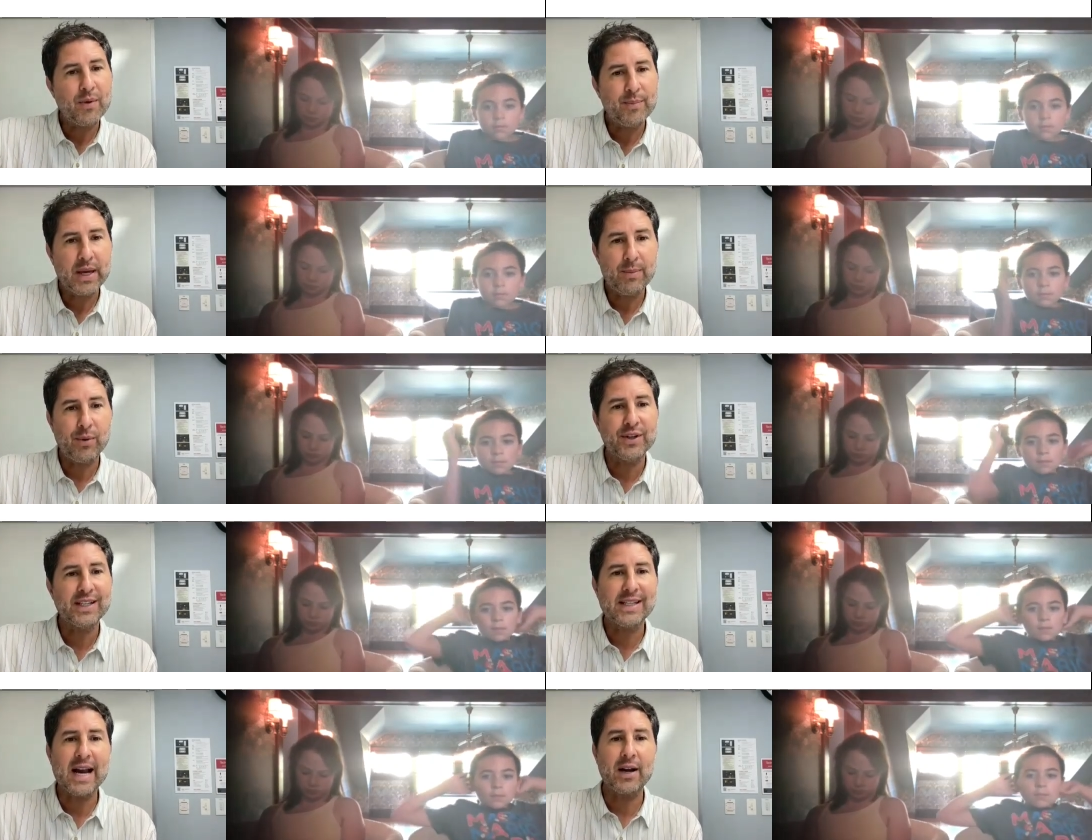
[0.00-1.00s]
Speaker 1: of people
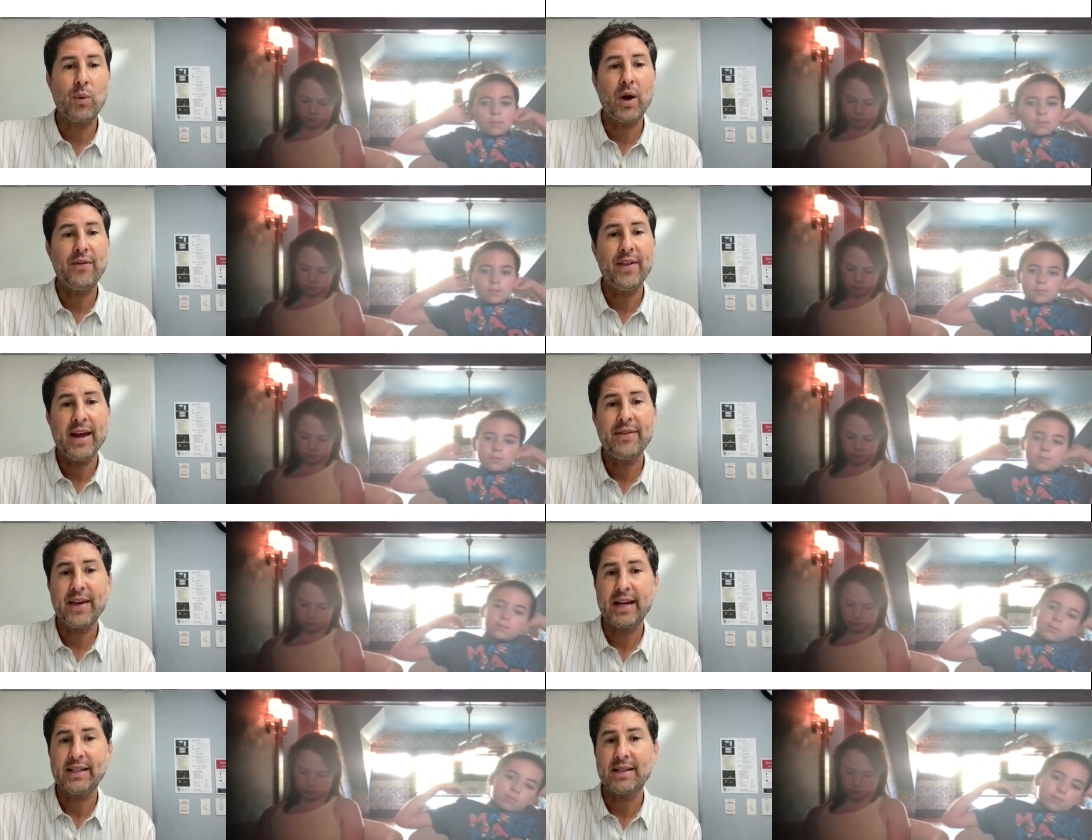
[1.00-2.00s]
deciding what they
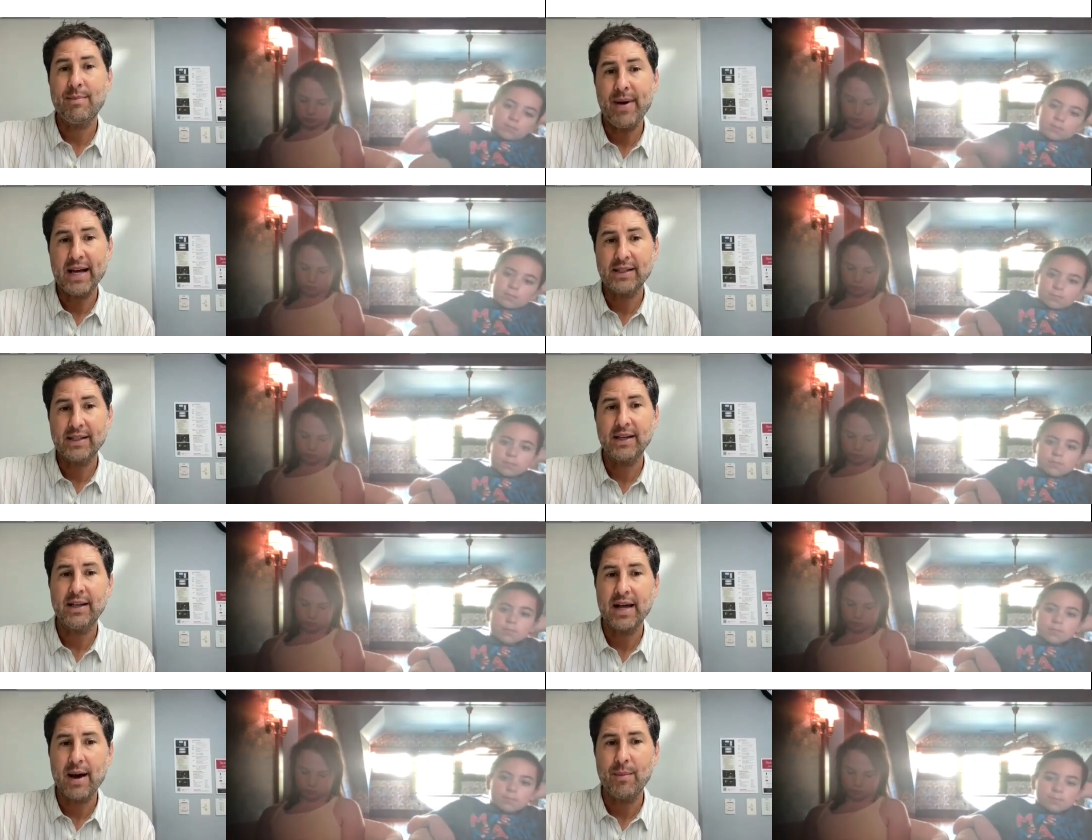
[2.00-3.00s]
think is the best
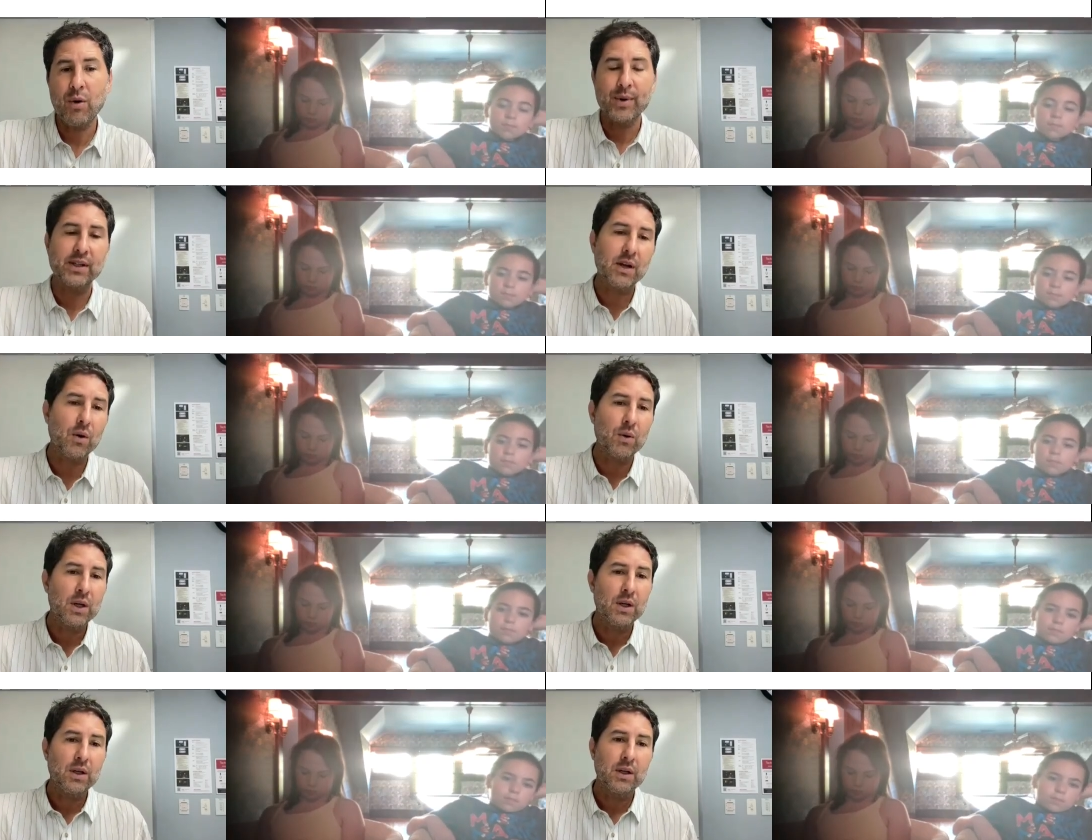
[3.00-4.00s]
in that moment. So,
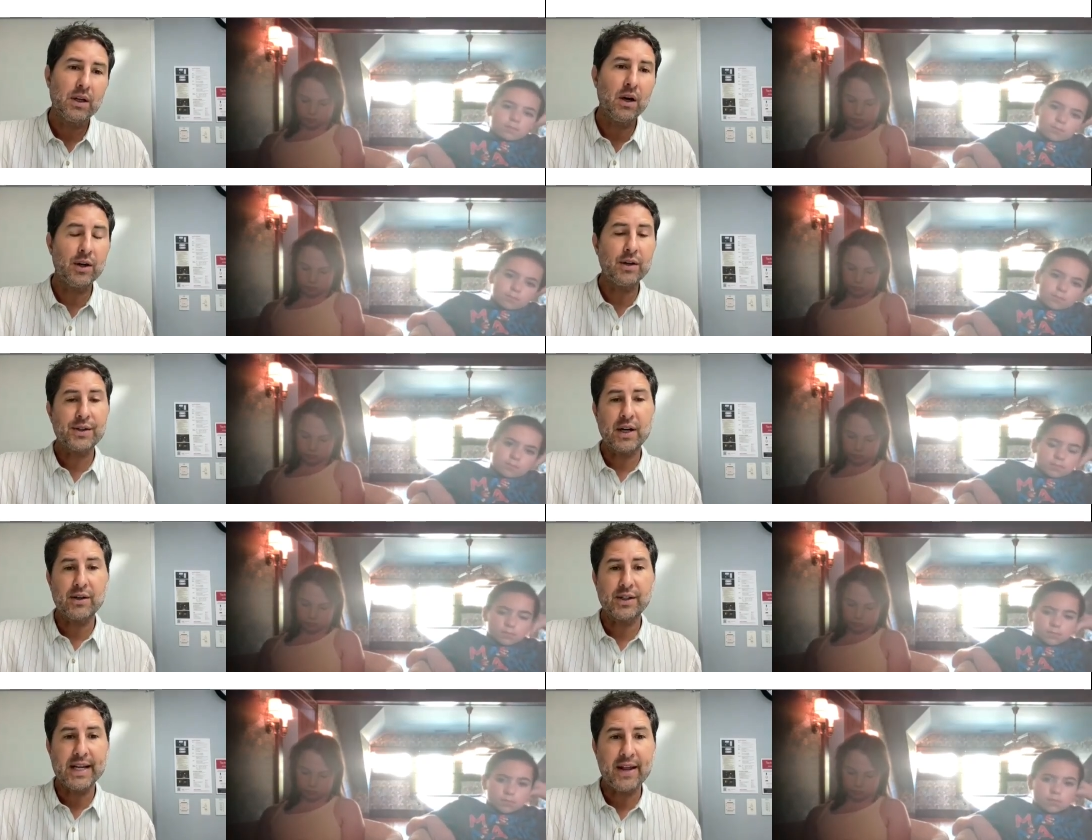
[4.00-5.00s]
you know, you just
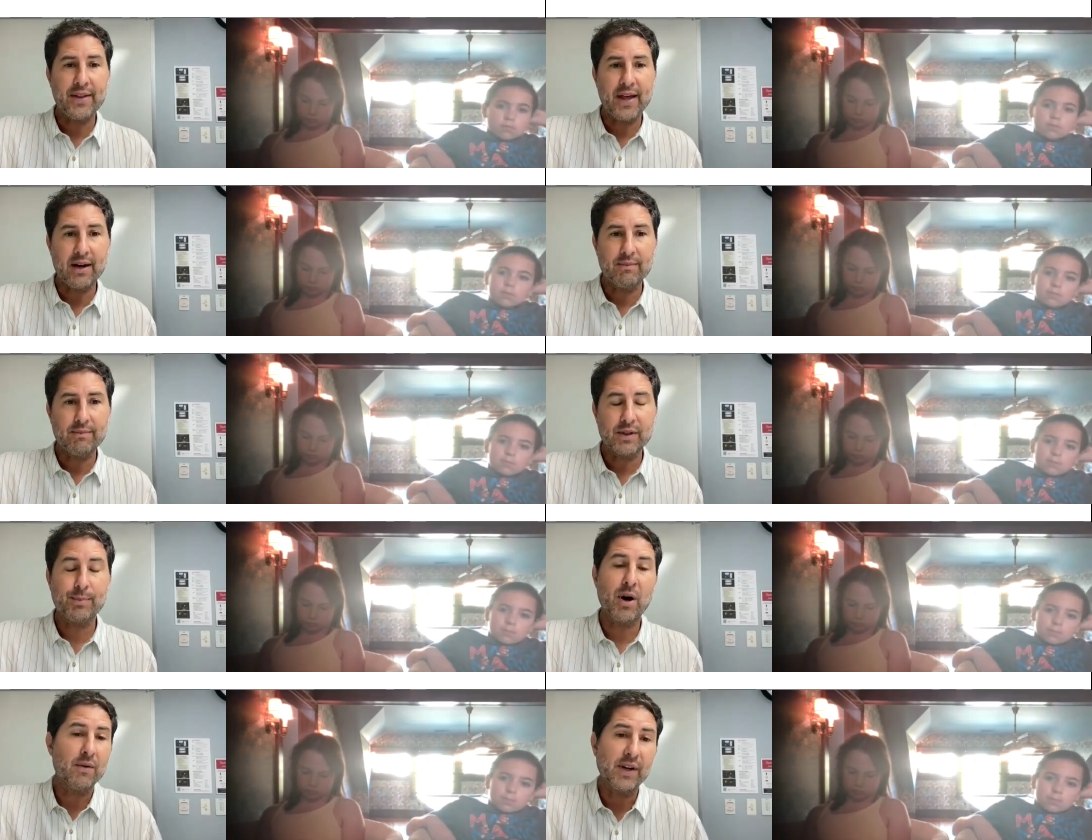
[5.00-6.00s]
understand that
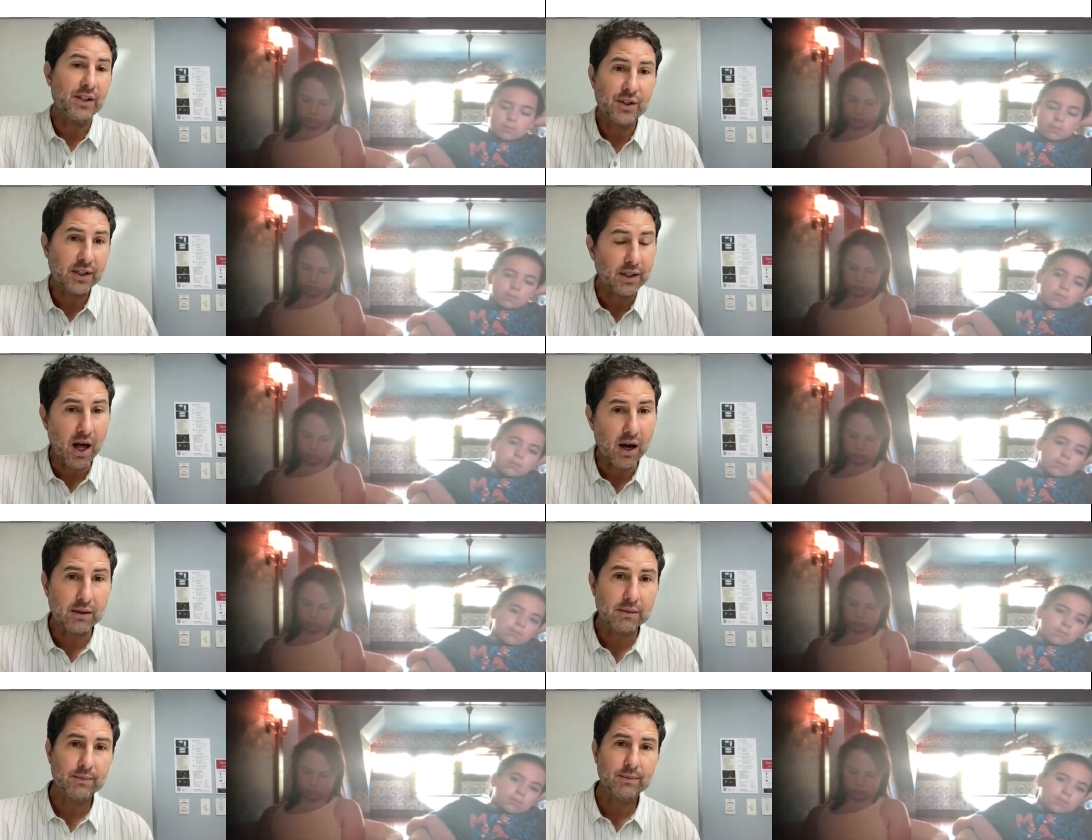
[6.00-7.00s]
part of it is just luck.